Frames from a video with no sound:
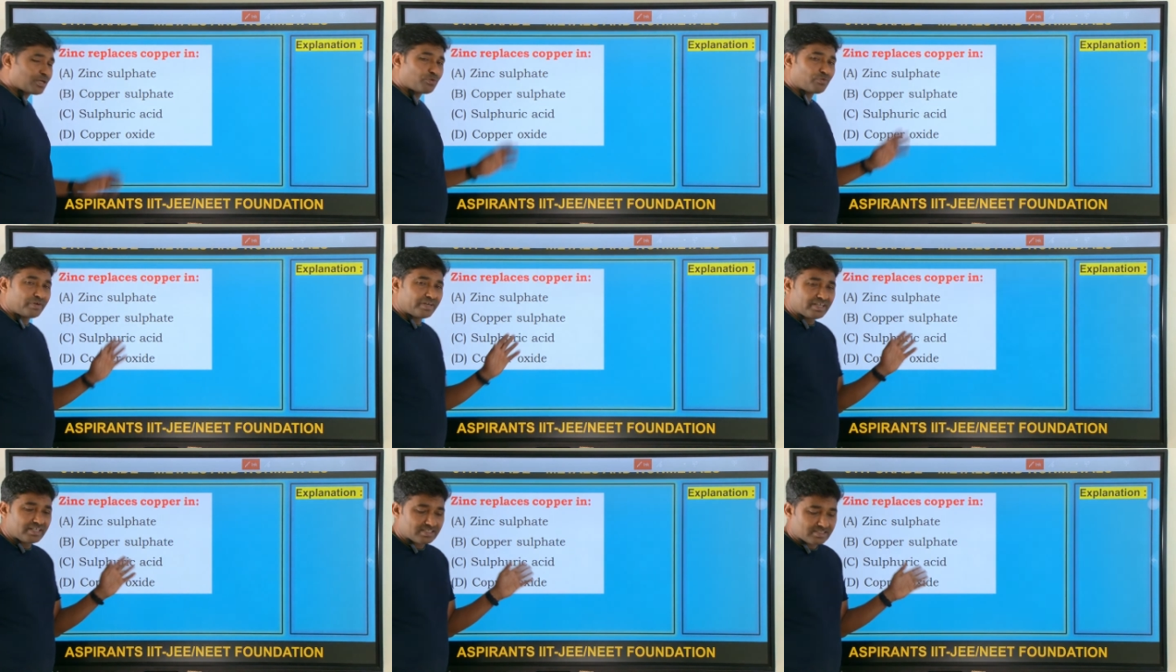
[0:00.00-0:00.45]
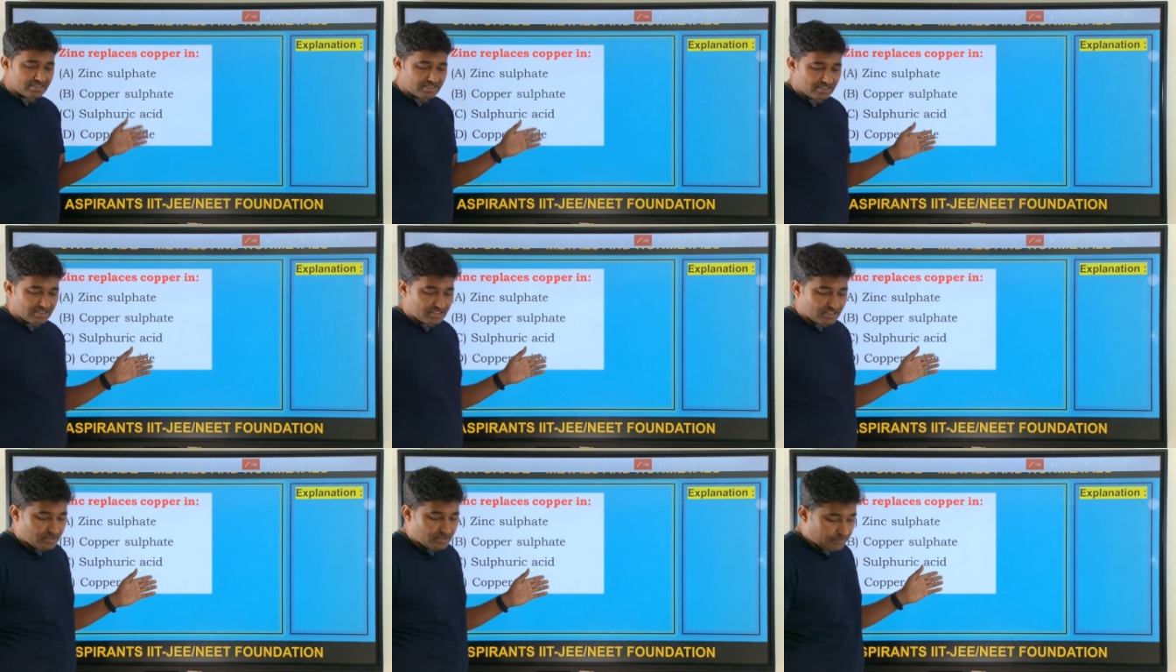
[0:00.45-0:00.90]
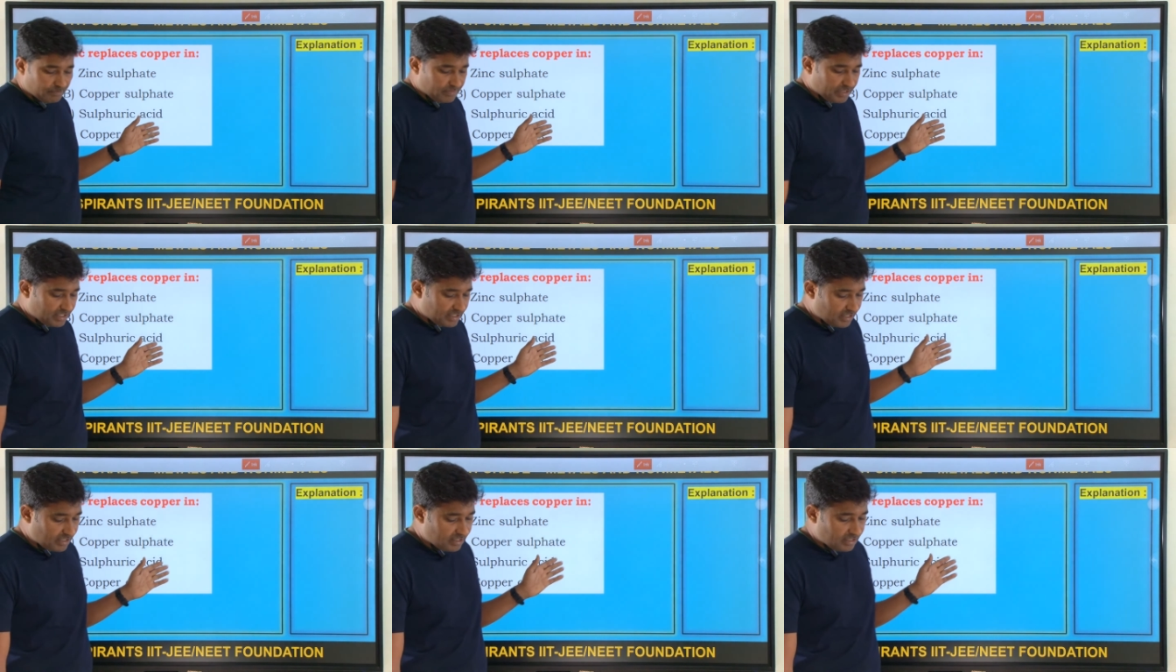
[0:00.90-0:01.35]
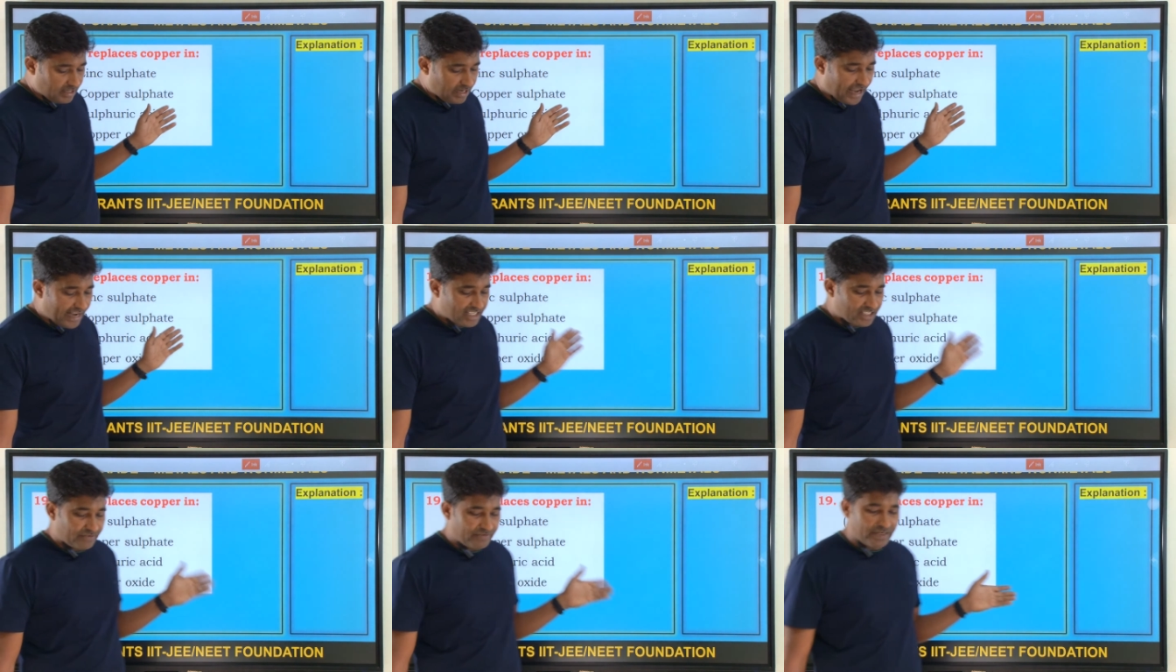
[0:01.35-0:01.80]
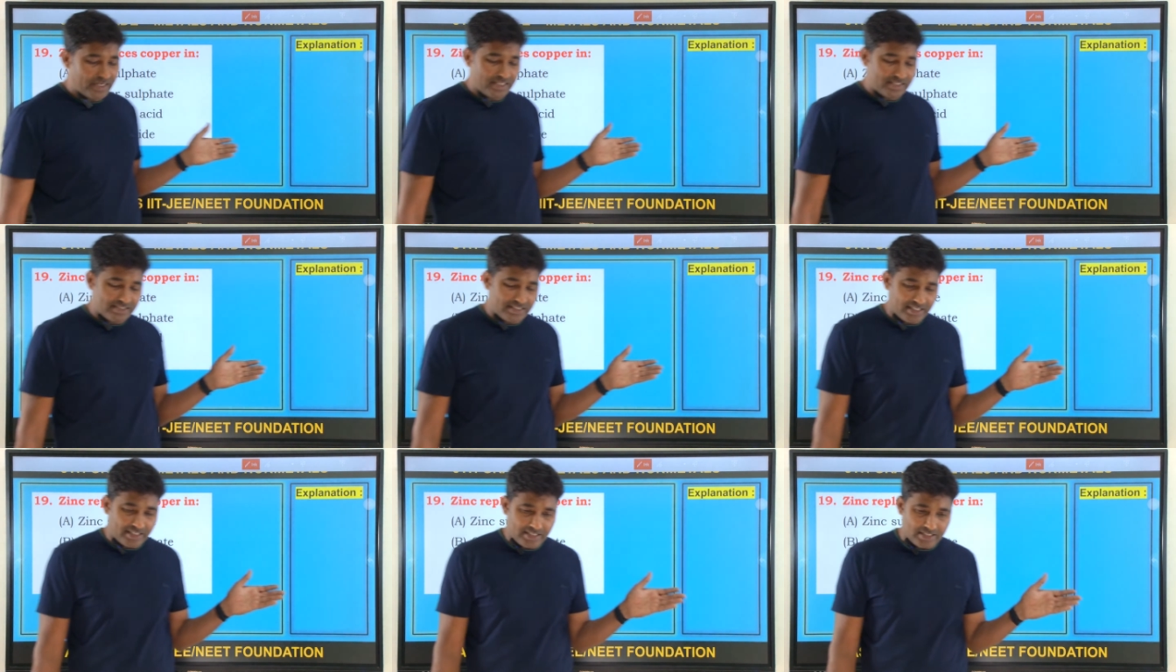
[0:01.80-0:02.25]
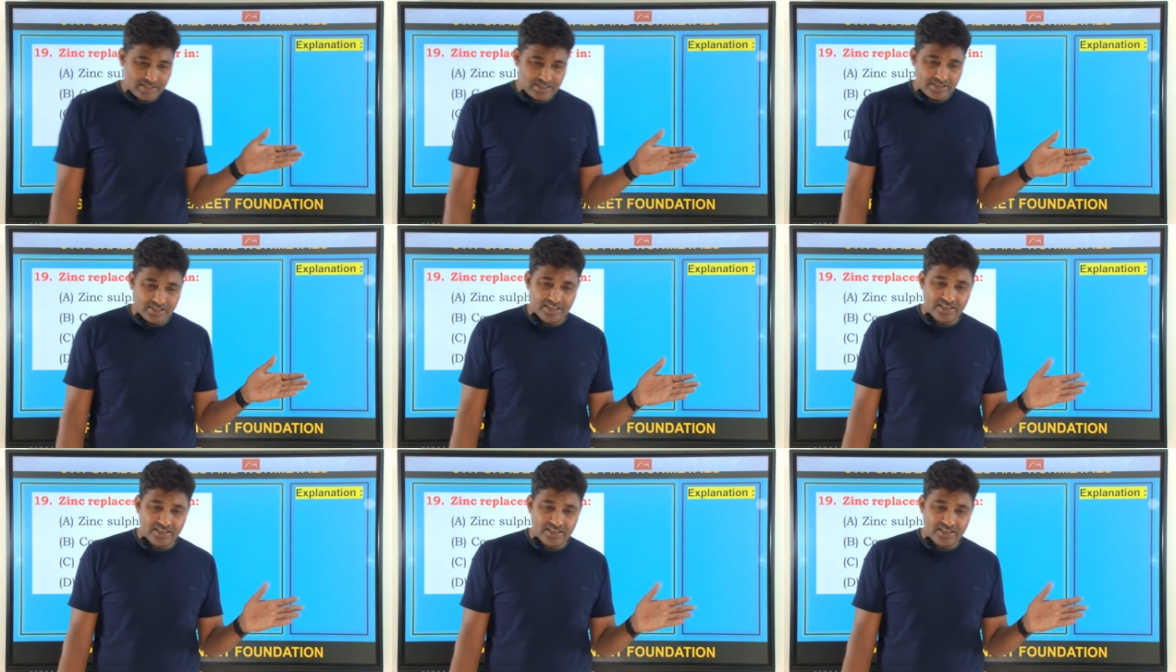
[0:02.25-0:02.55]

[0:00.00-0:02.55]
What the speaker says: we discussed the metal activity series.